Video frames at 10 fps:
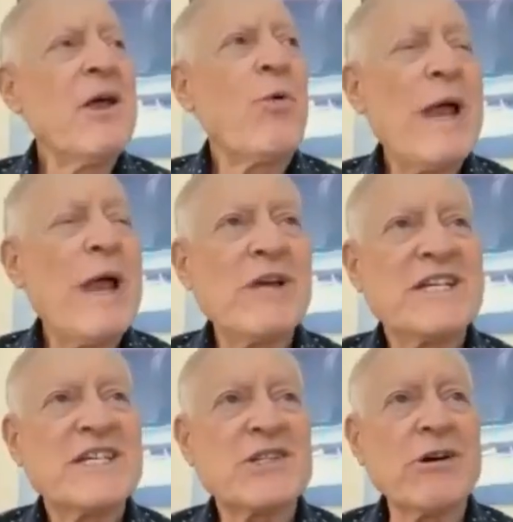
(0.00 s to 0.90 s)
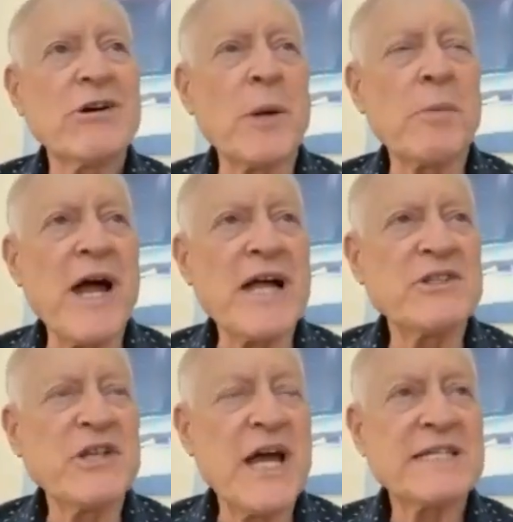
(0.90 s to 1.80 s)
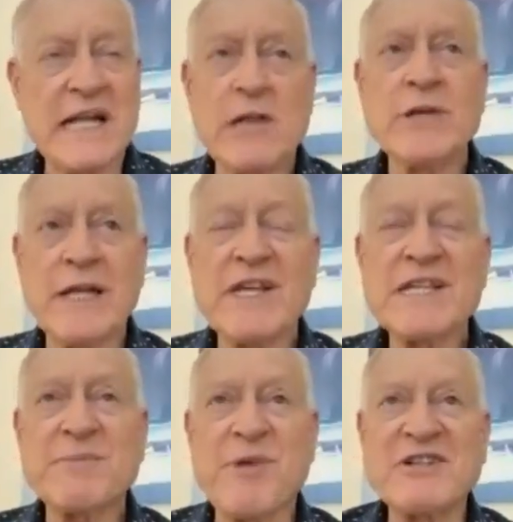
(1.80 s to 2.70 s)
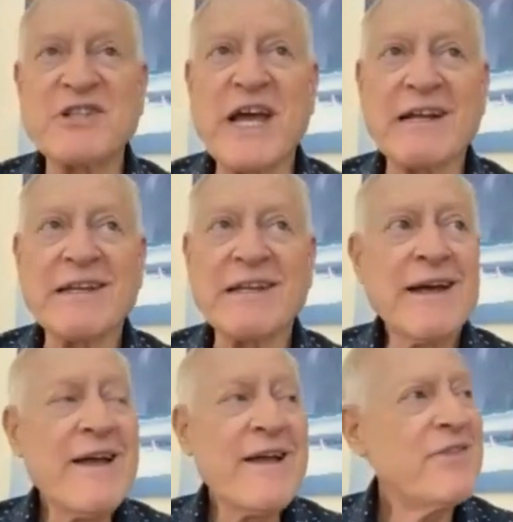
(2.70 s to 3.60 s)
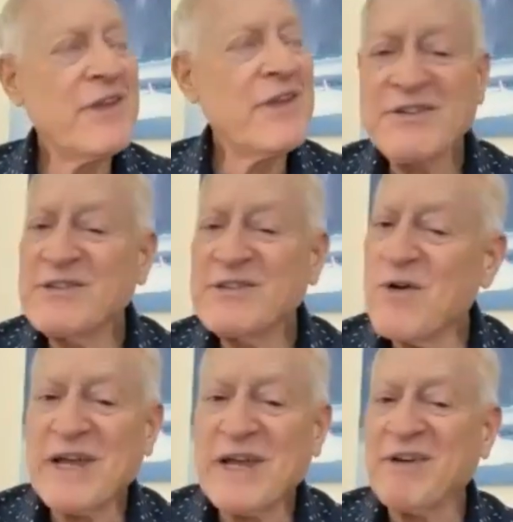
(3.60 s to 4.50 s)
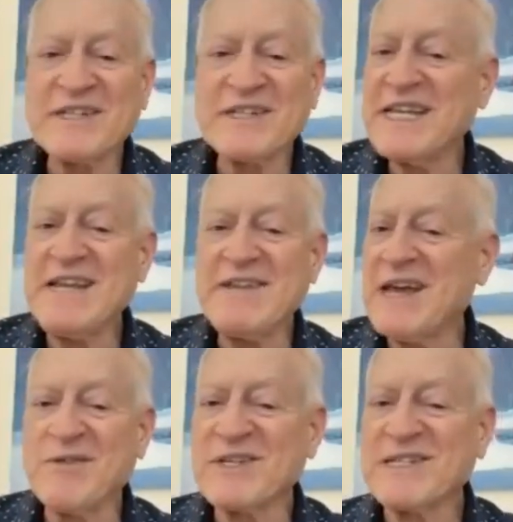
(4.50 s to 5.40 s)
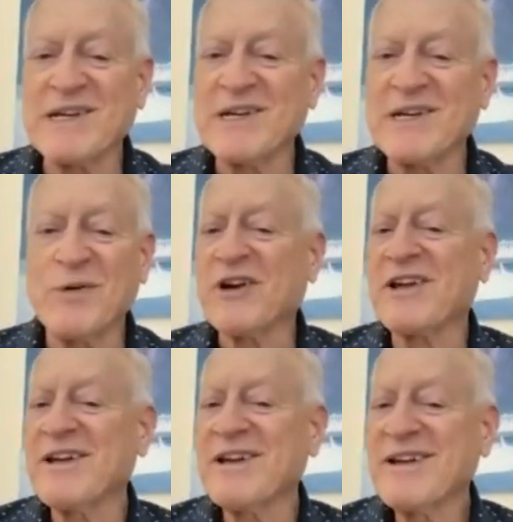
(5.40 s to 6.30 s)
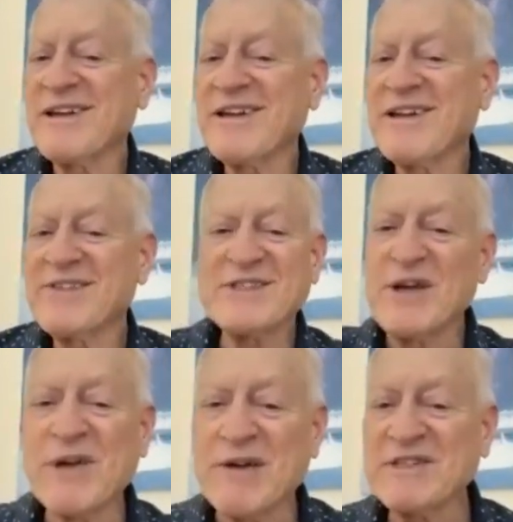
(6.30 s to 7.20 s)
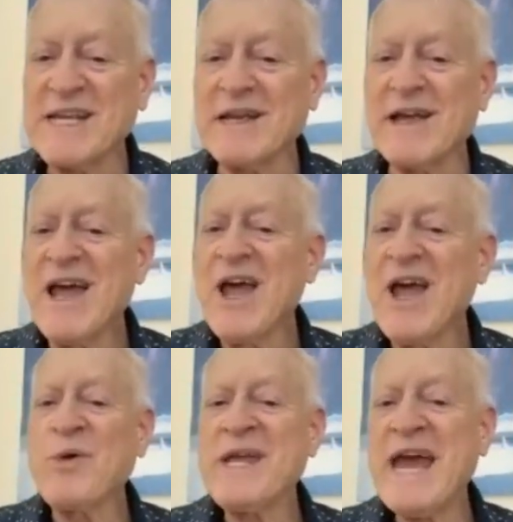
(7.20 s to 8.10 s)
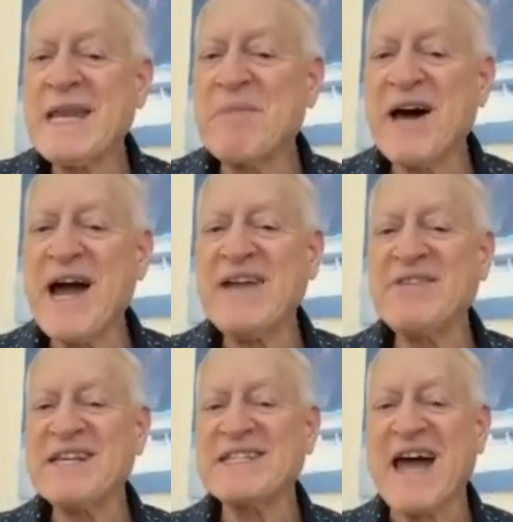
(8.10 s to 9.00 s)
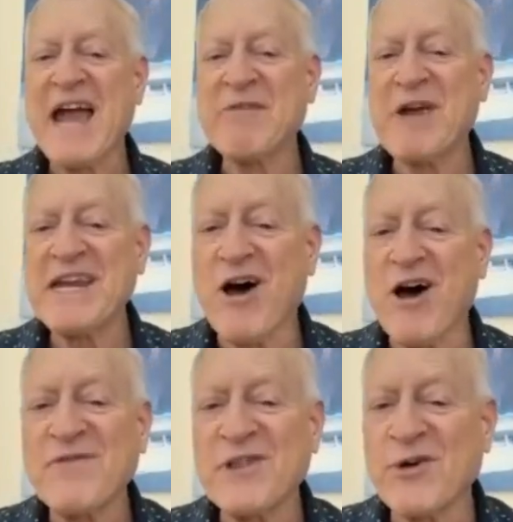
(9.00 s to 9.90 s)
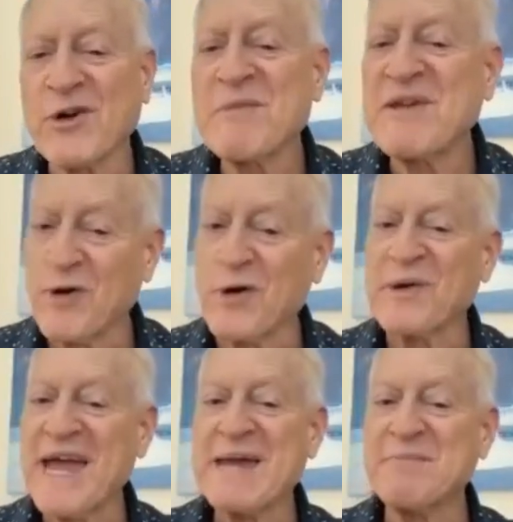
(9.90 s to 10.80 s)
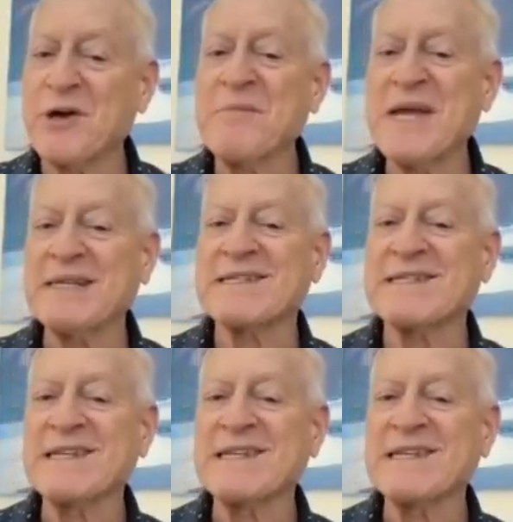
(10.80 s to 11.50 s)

when we start our projects, including this project, there's no guarantee that it was going to work. There's no guarantee. We had to buy this high rate offloader before we had permits.